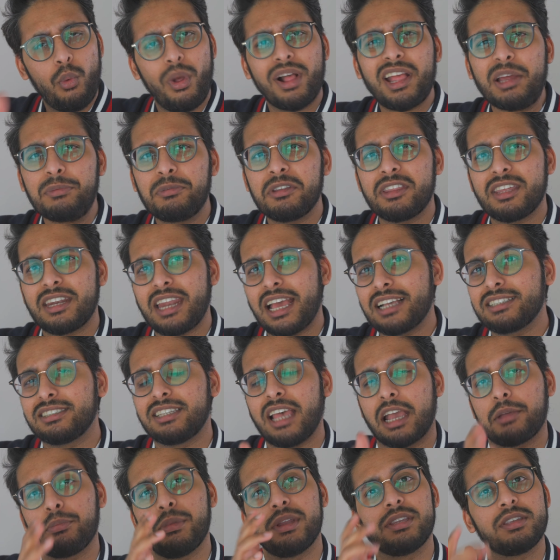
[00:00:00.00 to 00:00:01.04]
Welcome to the next
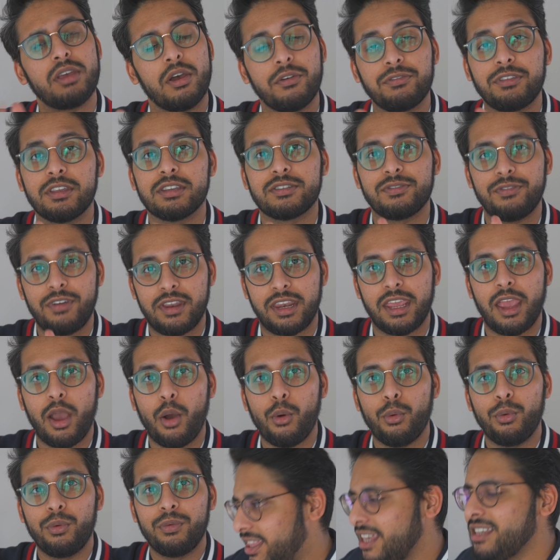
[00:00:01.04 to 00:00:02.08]
segment of this
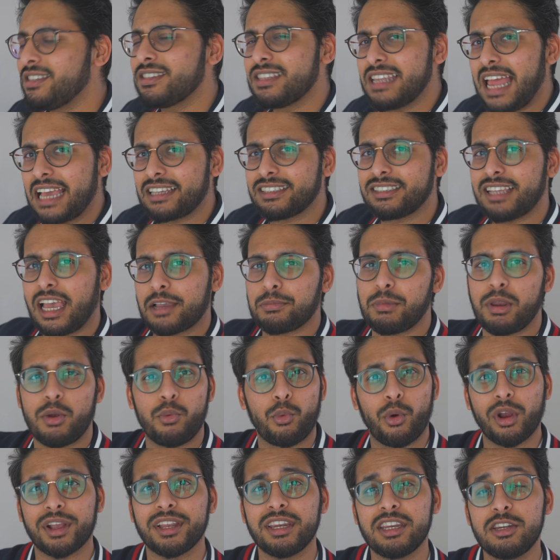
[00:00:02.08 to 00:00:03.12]
video. This next segment,
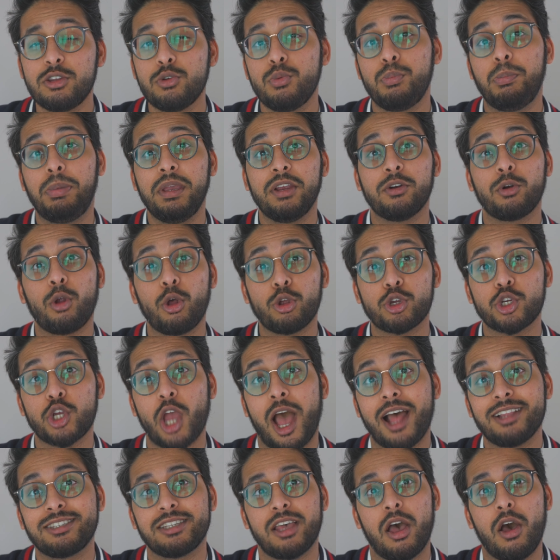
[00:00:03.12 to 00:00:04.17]
we're gonna do B-roll
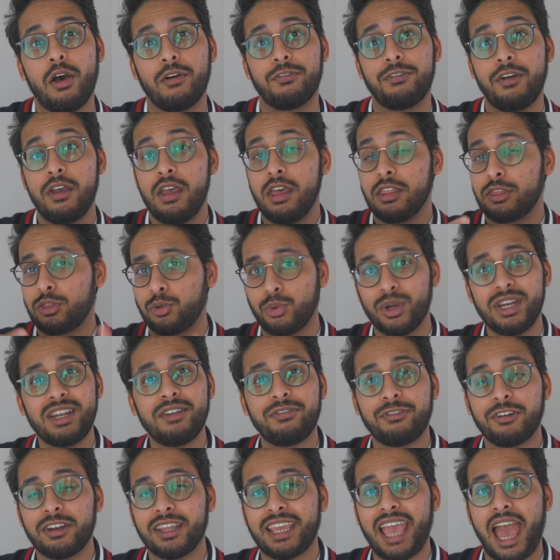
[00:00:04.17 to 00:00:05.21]
shots of three
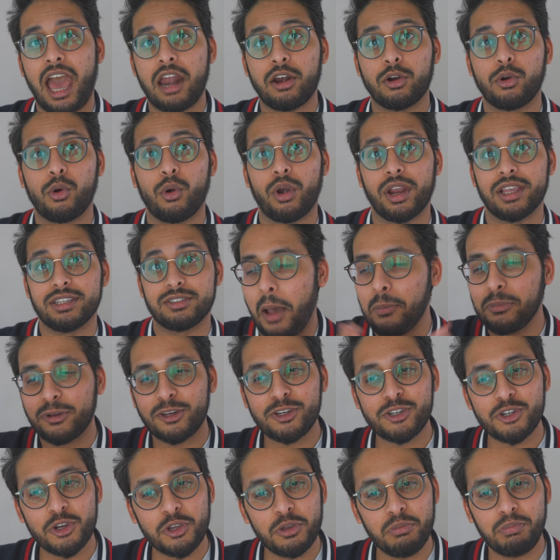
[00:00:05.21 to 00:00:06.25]
different categories. I'm
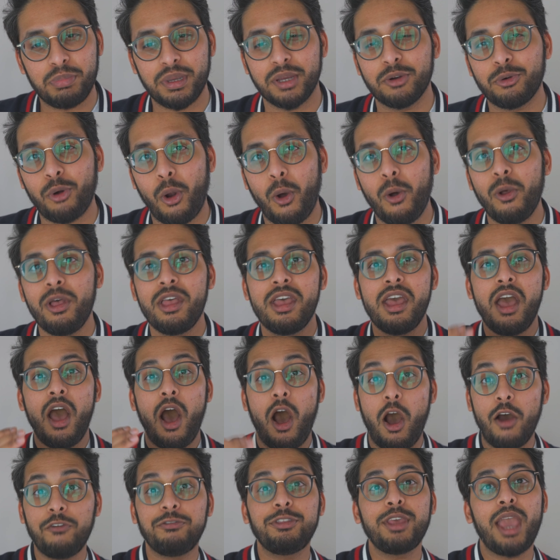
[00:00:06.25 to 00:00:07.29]
gonna show you B-roll
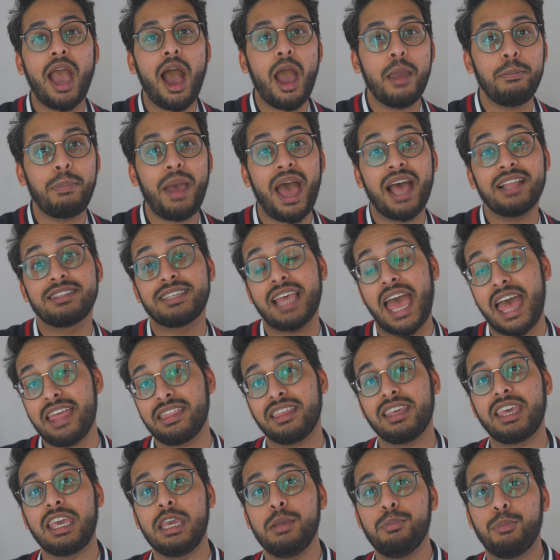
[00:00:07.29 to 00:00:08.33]
of the iPads and
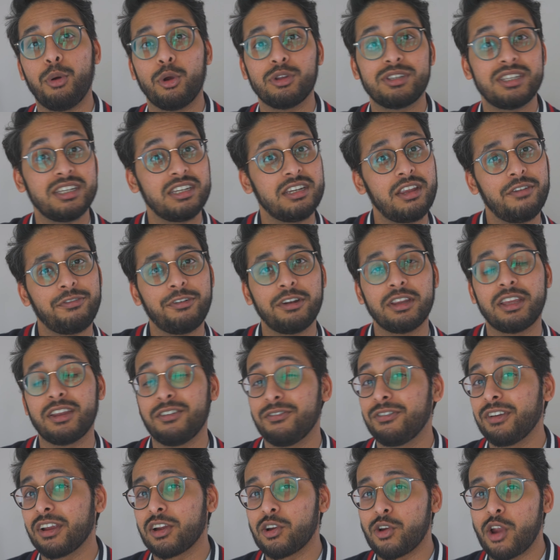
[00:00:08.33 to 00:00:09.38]
the keyboards in different
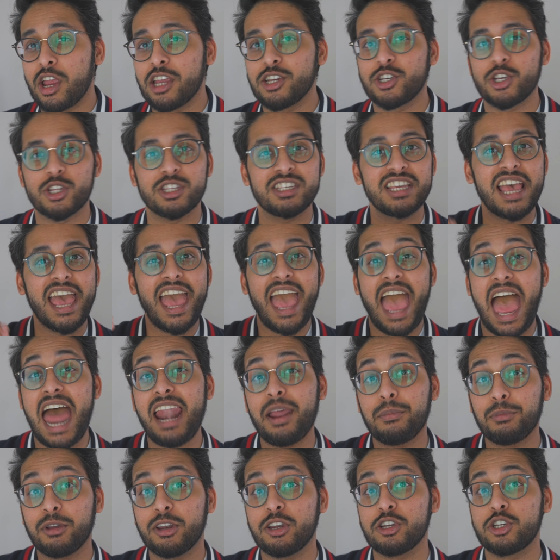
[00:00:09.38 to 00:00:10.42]
configurations,
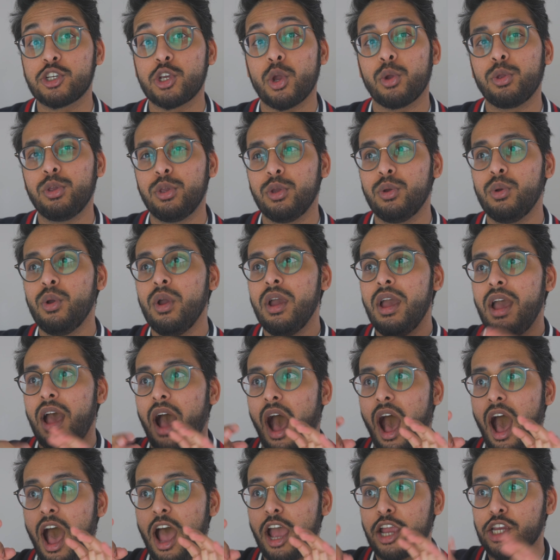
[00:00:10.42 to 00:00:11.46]
and I'm gonna show you
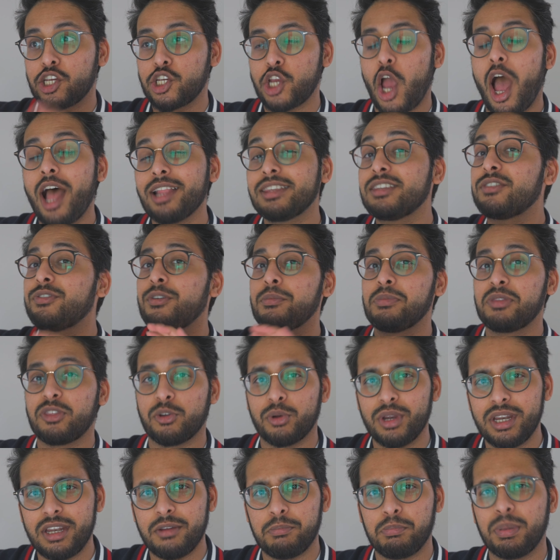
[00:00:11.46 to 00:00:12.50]
B-roll shots from
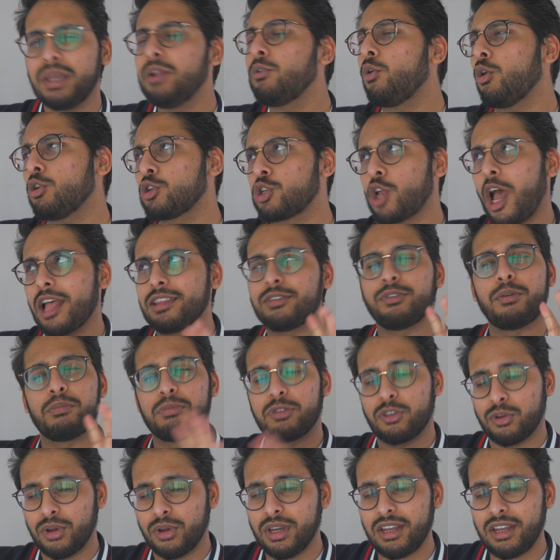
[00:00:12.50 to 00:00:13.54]
three